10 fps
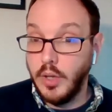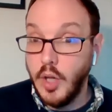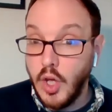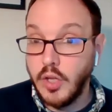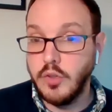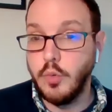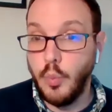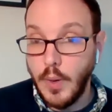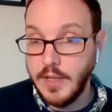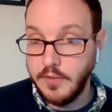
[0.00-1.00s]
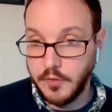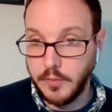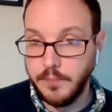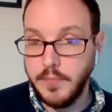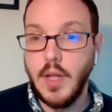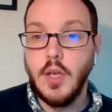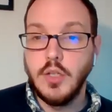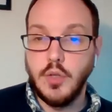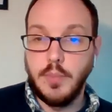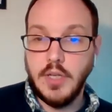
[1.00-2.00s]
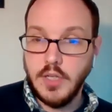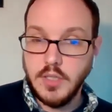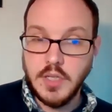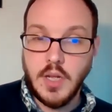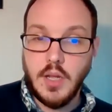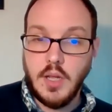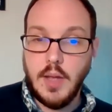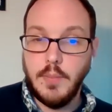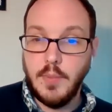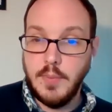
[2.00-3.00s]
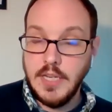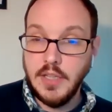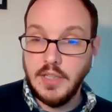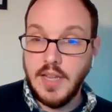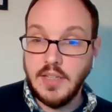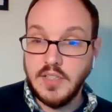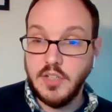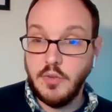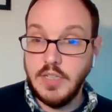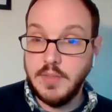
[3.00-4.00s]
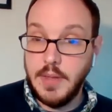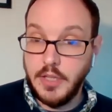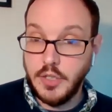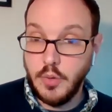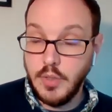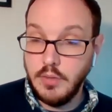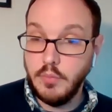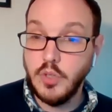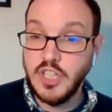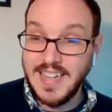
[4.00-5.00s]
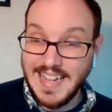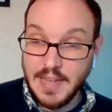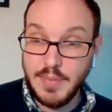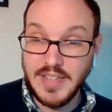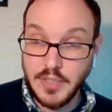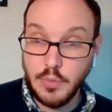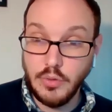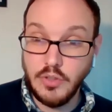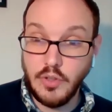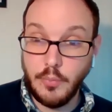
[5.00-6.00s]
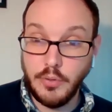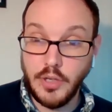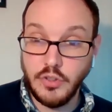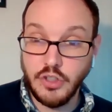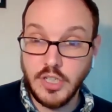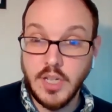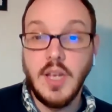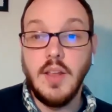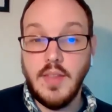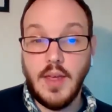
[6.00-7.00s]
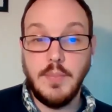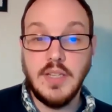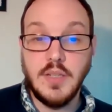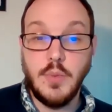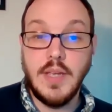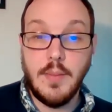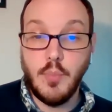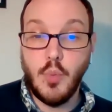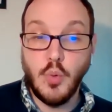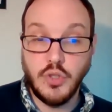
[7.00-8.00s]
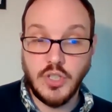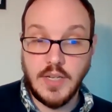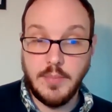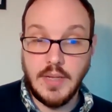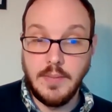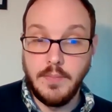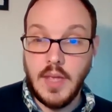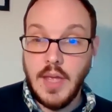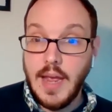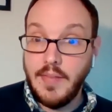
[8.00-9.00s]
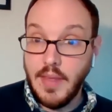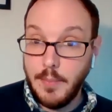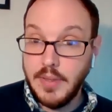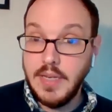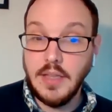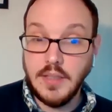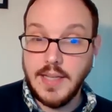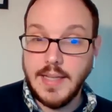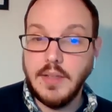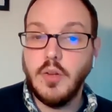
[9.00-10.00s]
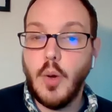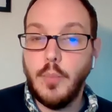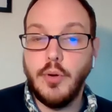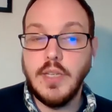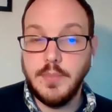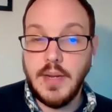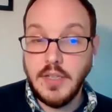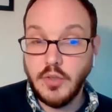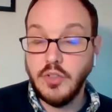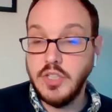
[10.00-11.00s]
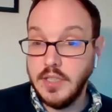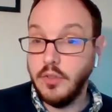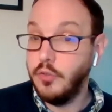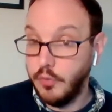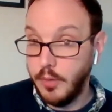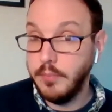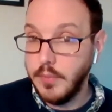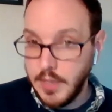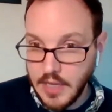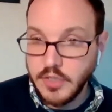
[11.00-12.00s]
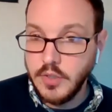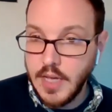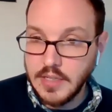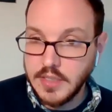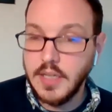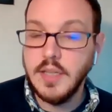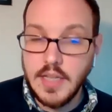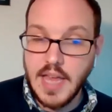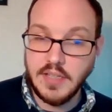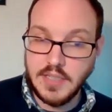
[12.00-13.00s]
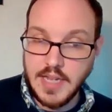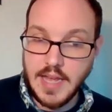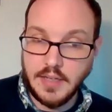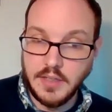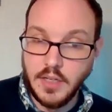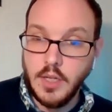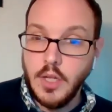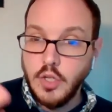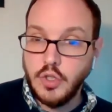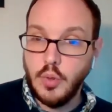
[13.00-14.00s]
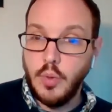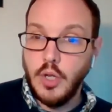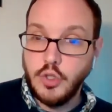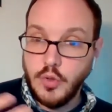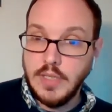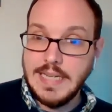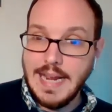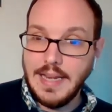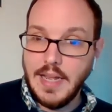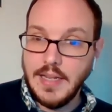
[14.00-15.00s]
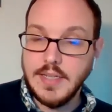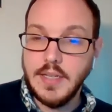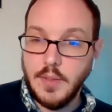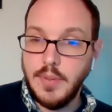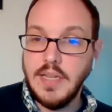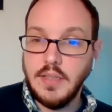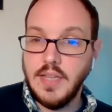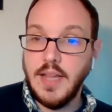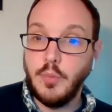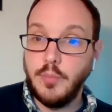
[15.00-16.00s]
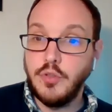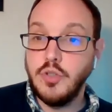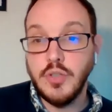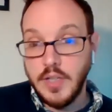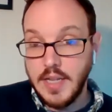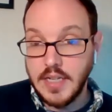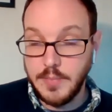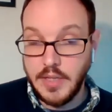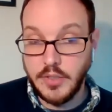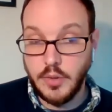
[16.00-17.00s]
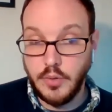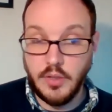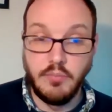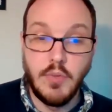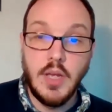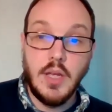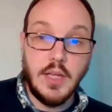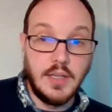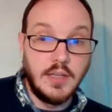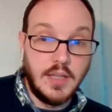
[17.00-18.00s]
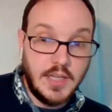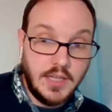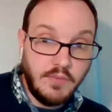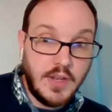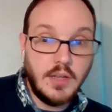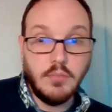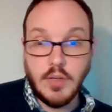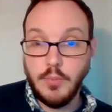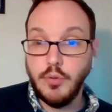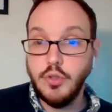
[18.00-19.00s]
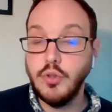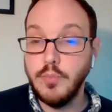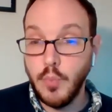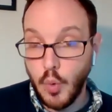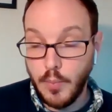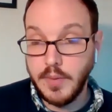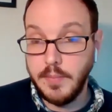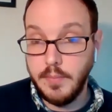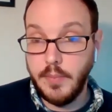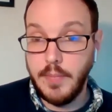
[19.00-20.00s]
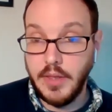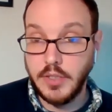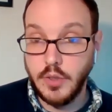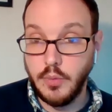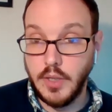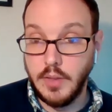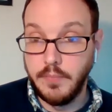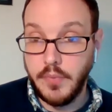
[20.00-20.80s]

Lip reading: alert, or wakeful. So, because the pineal gland secretes melatonin, which inhibits cortisol production, that means that we get more sleepy. And that pineal gland operates based on signals from, yes, you guessed it, the SCN. So during daylight, the pineal gland will produce less melatonin. In the evening, it'll produce more melatonin.